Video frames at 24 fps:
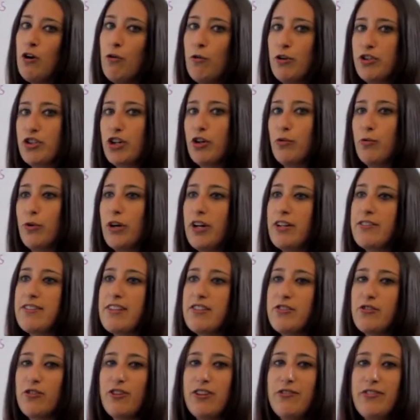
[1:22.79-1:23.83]
which are words
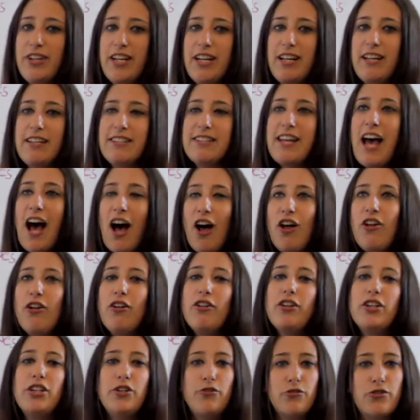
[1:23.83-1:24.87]
that sort of
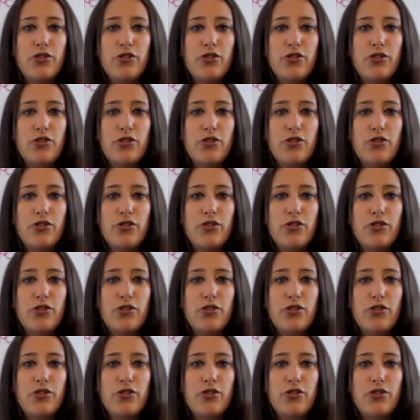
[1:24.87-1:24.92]
tell